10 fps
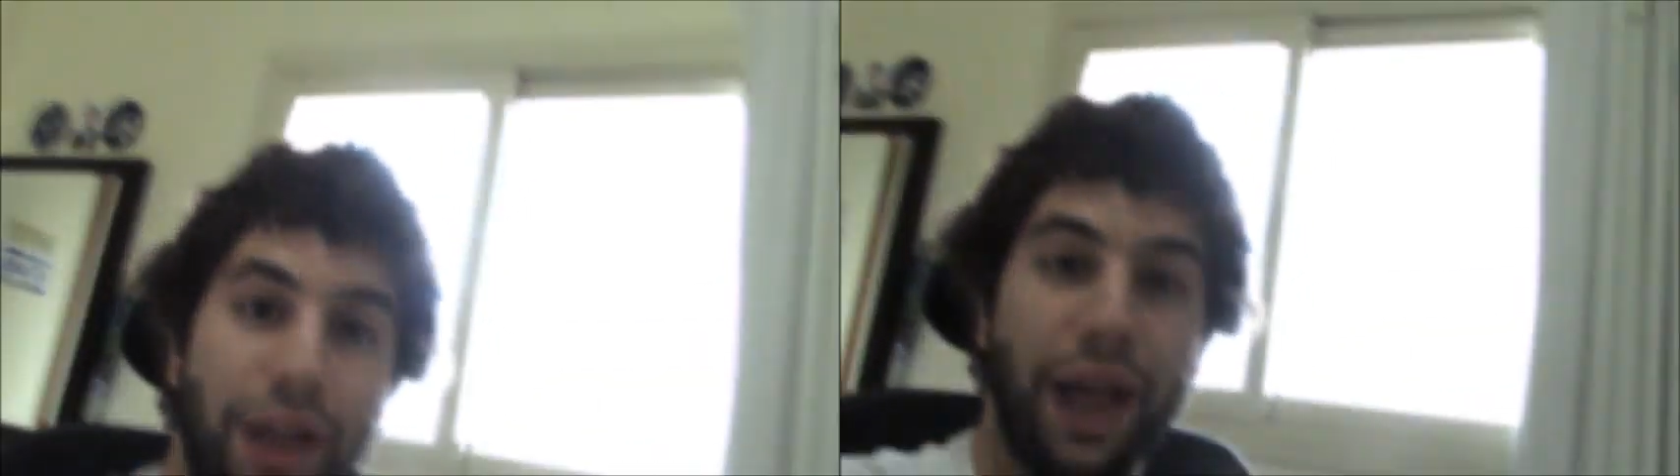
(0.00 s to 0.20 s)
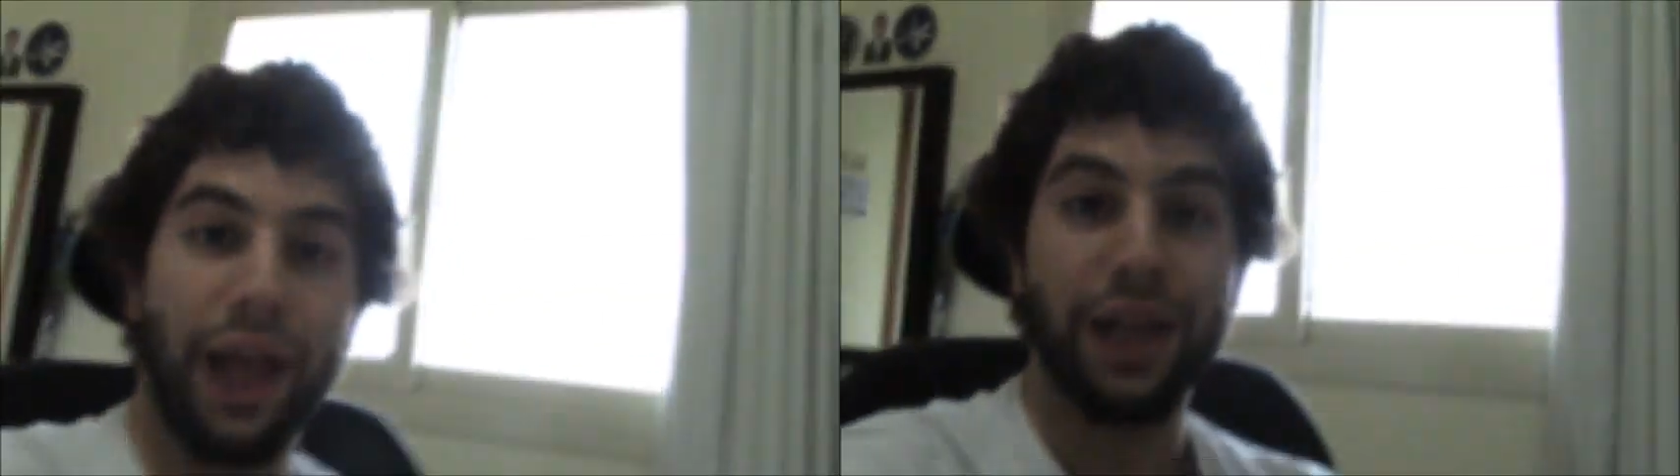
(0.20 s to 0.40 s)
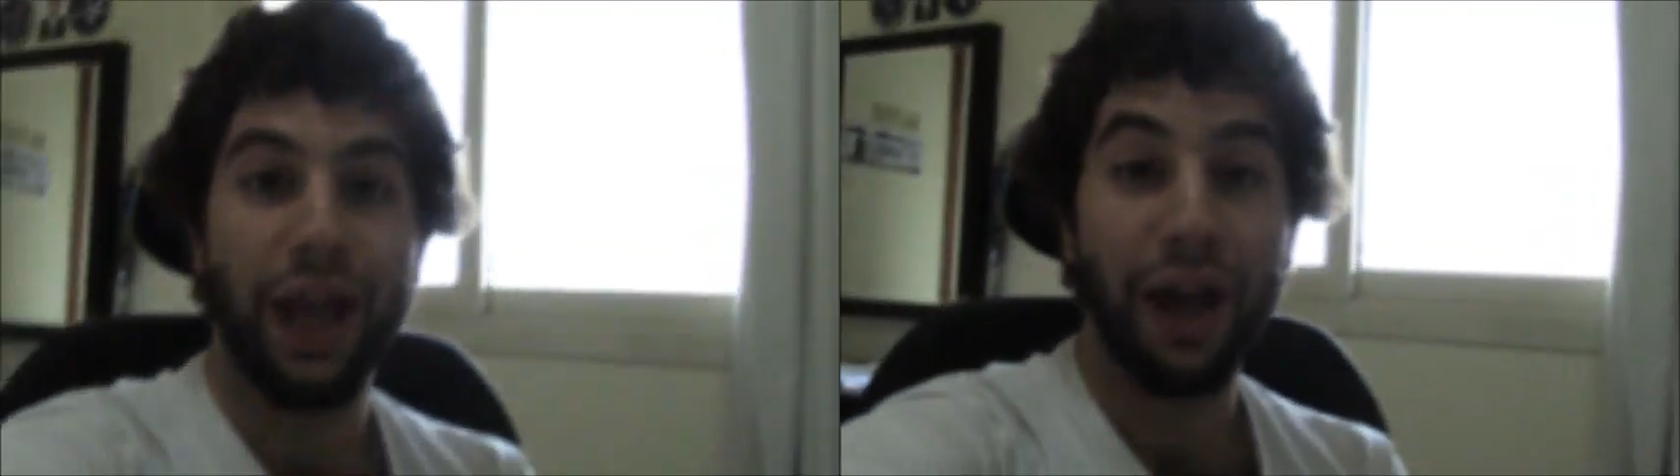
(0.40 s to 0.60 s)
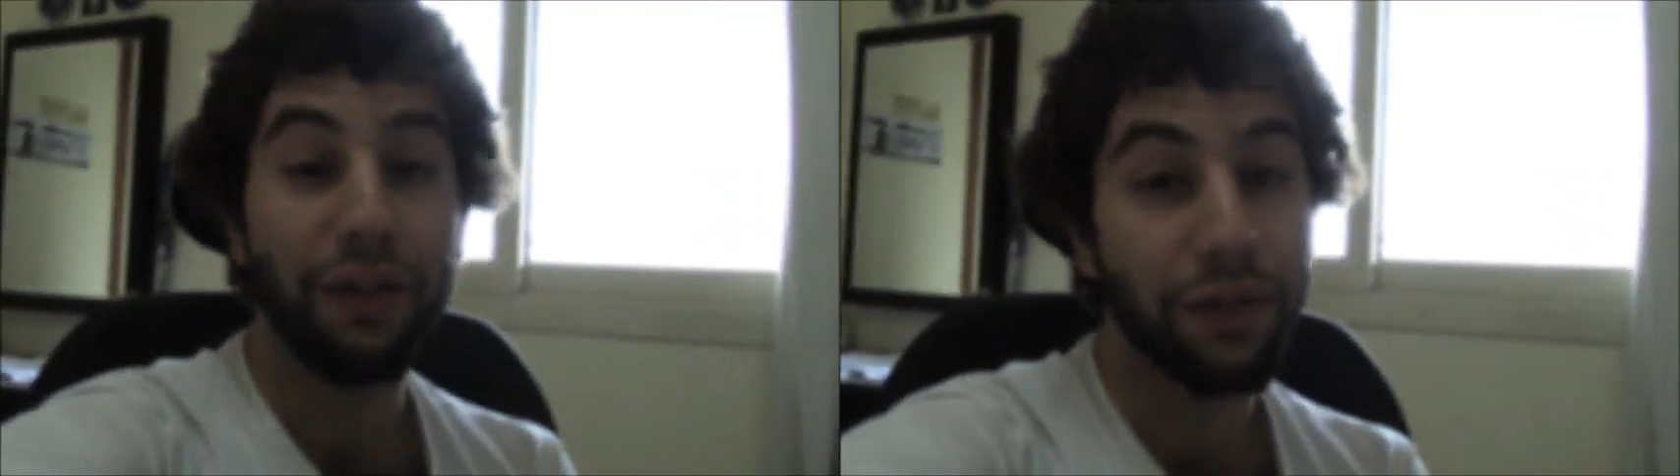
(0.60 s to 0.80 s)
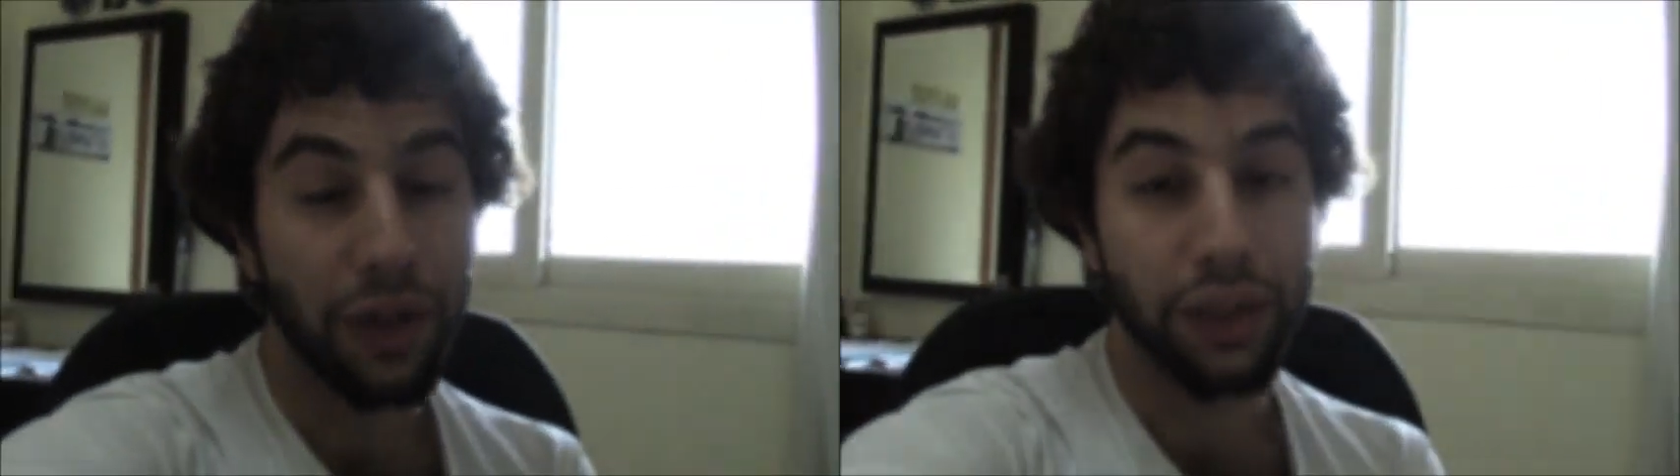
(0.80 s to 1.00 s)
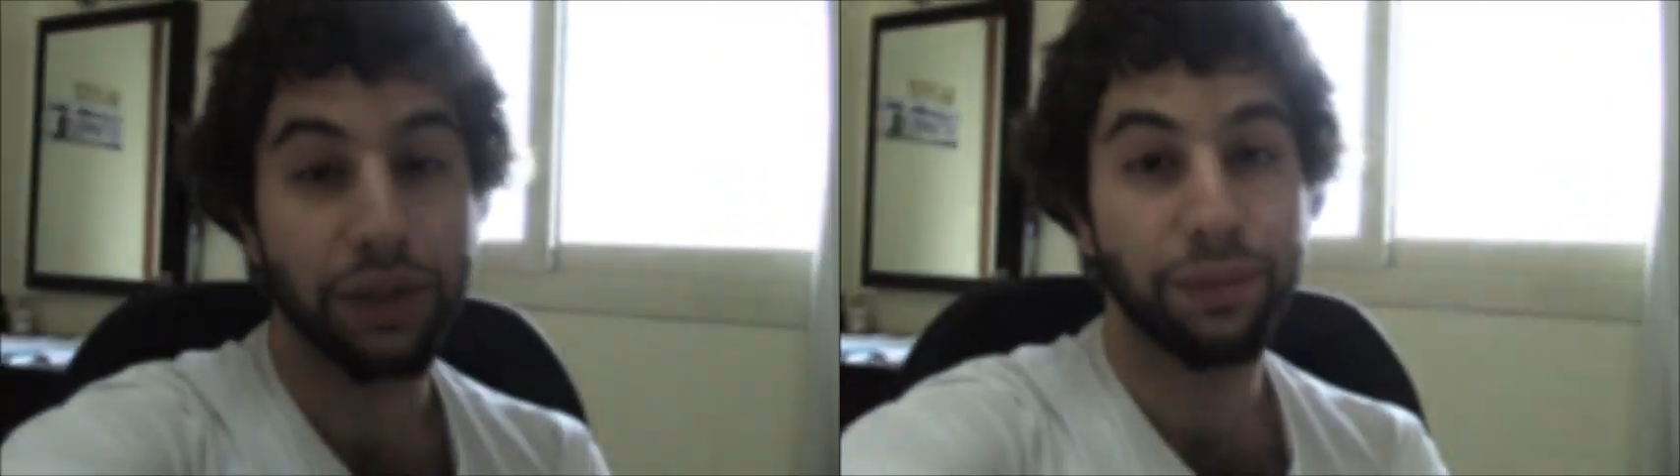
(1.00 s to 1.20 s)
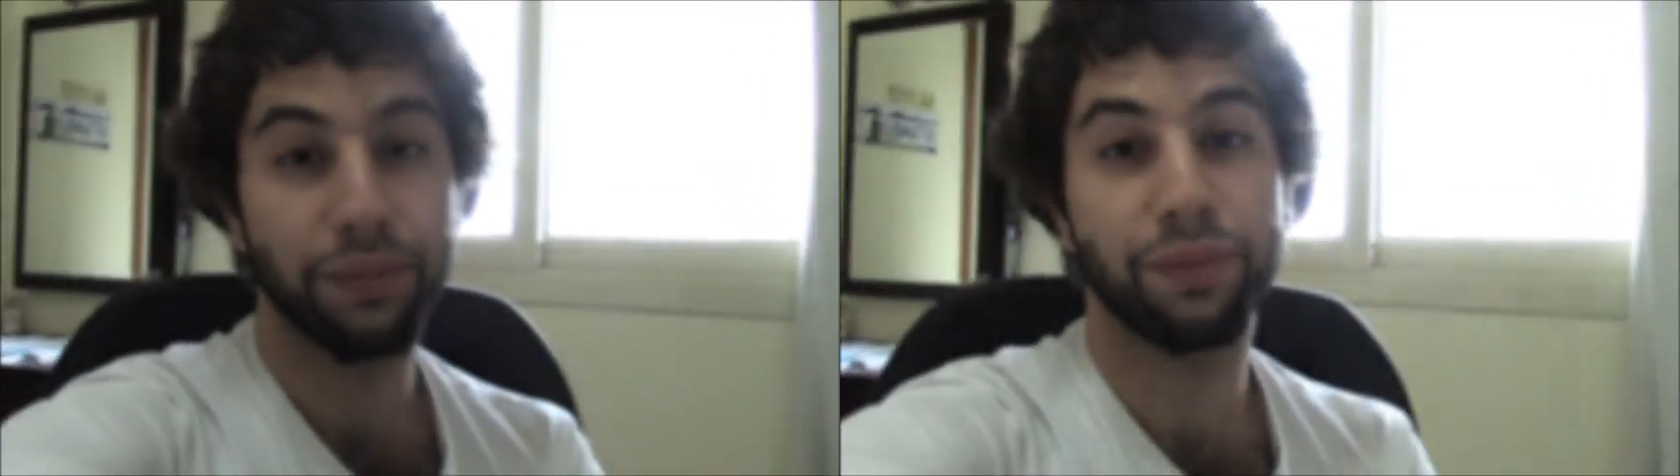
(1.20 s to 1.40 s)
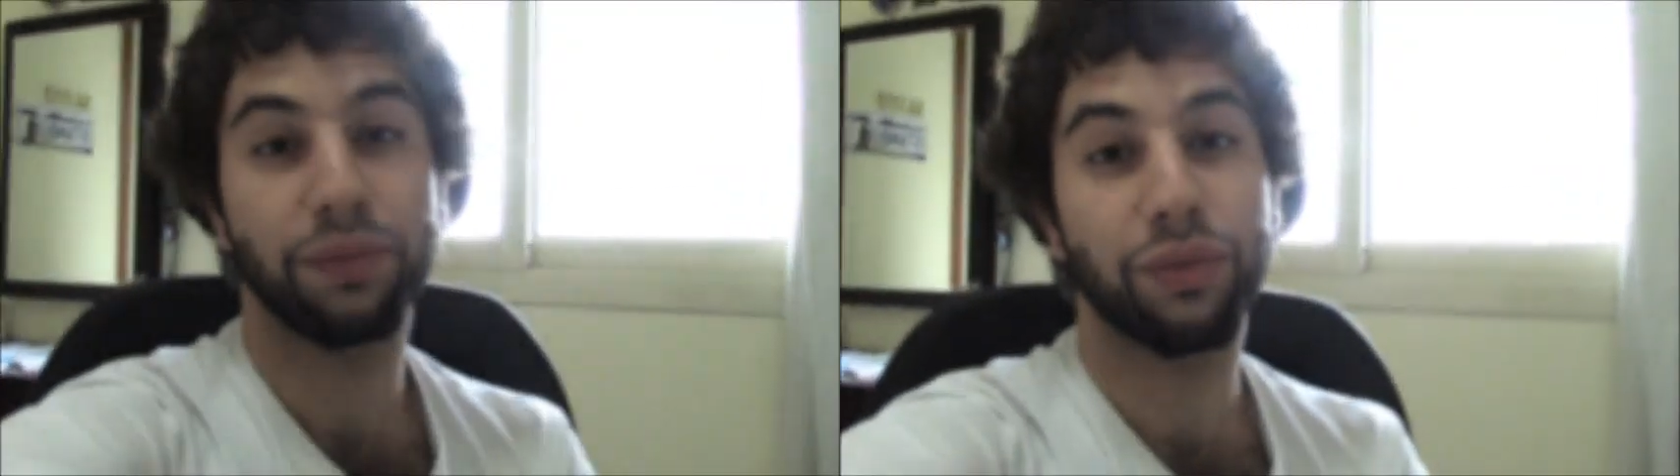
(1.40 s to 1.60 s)
and have fun.
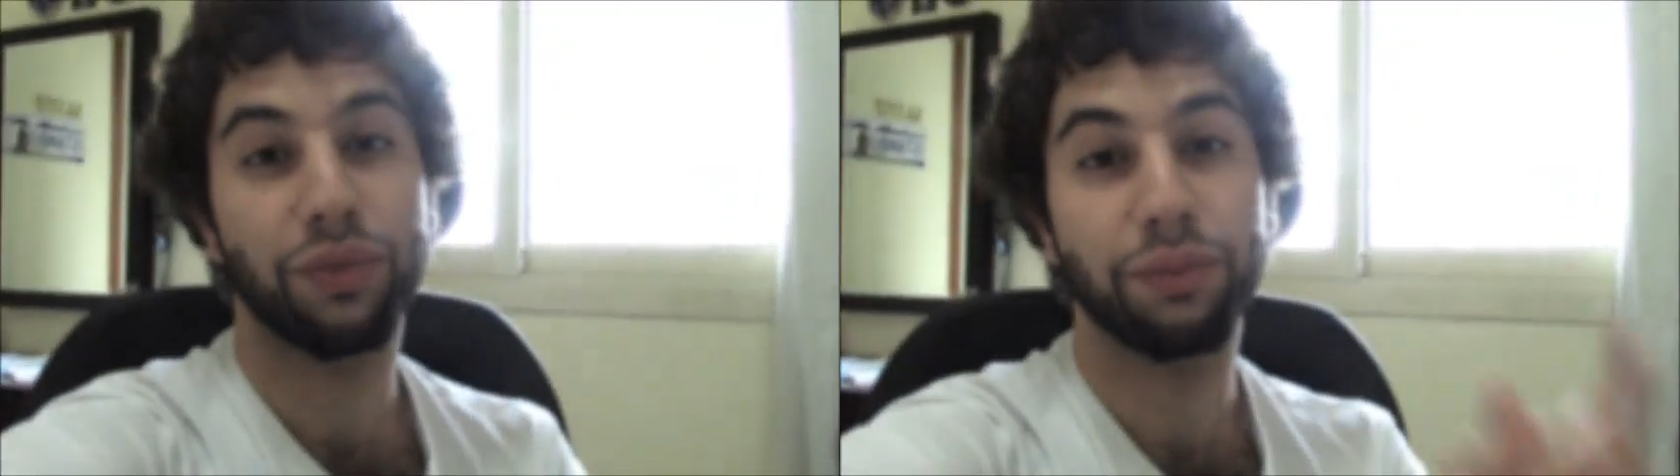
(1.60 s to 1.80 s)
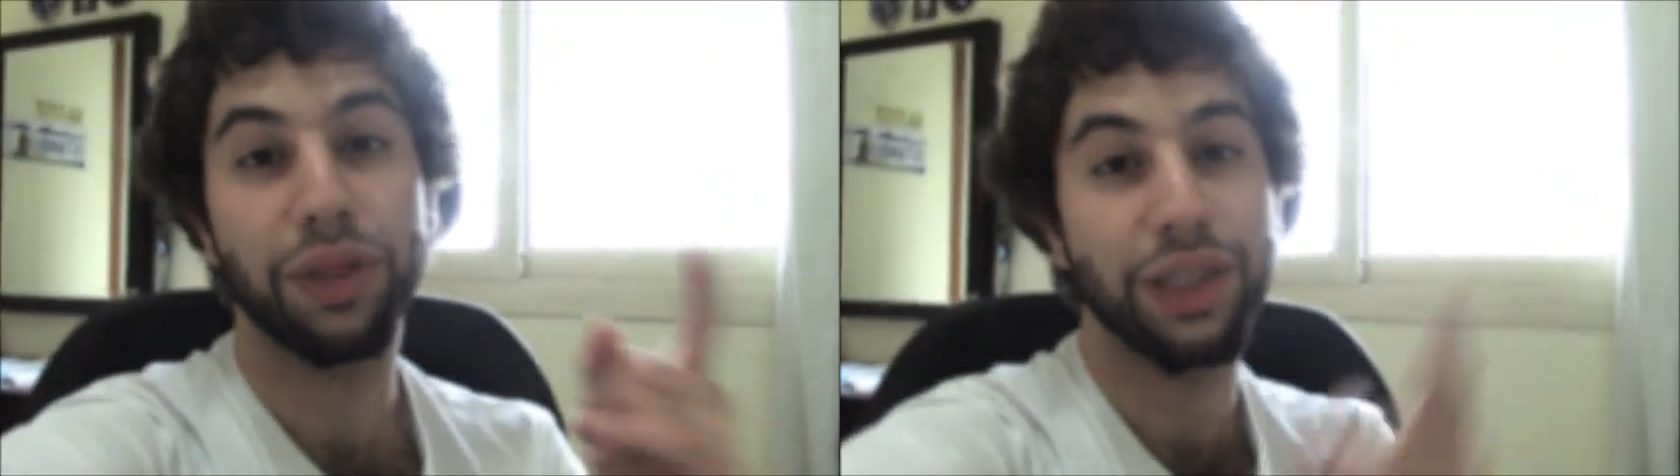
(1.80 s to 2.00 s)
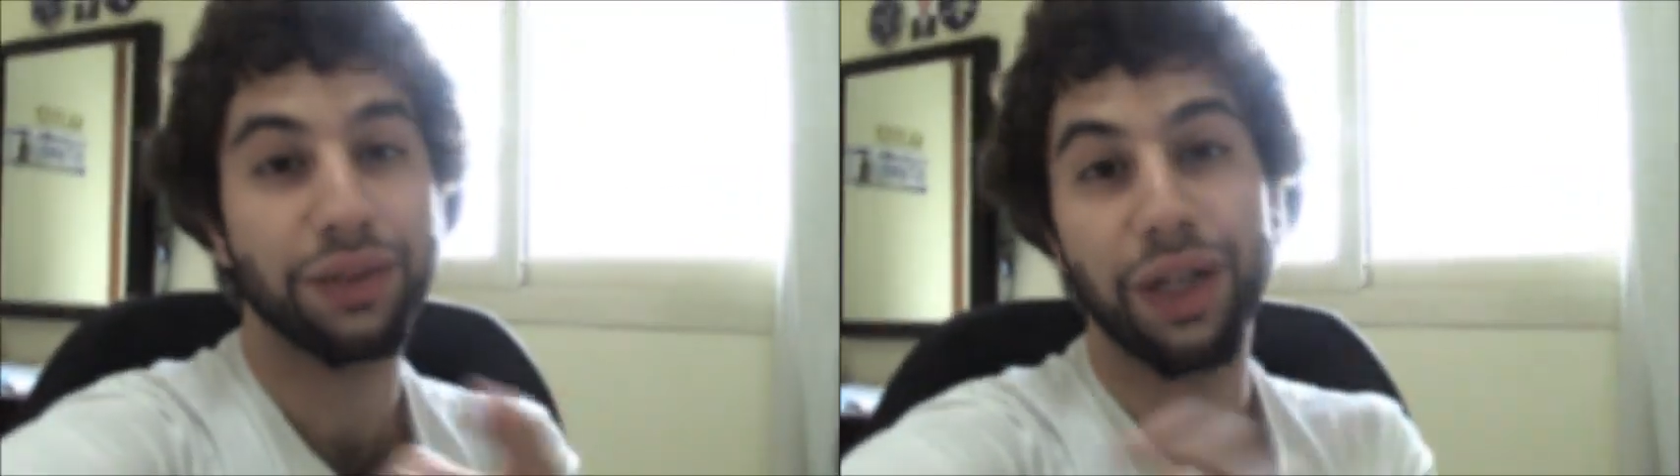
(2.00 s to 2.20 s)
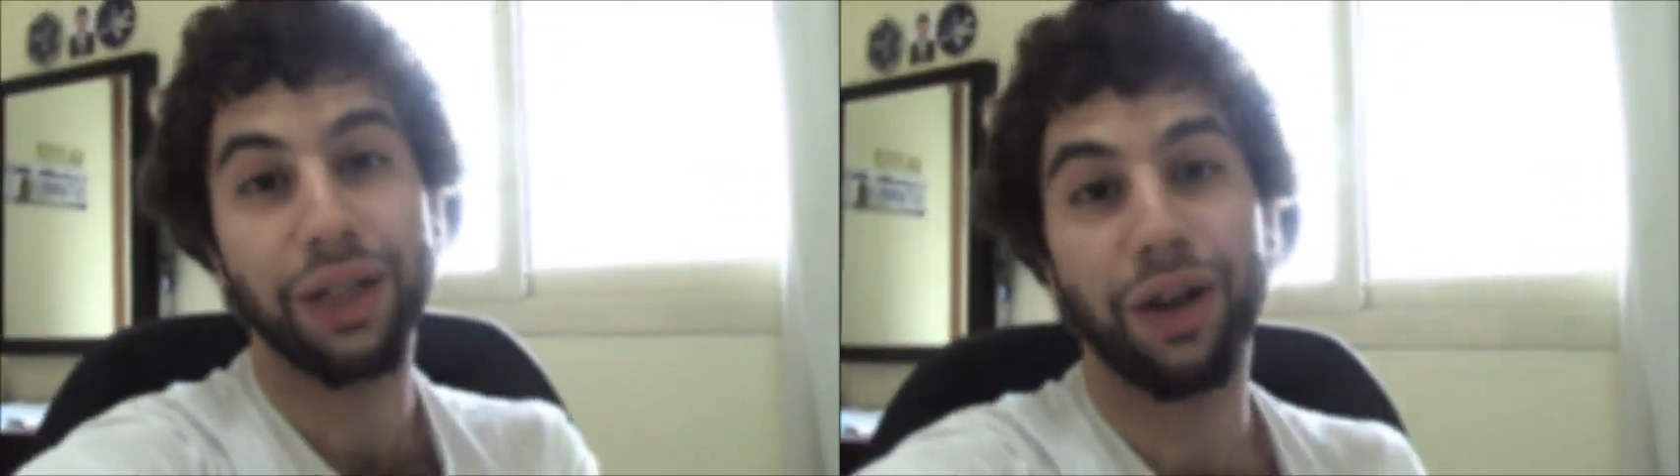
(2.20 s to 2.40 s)
Please rate,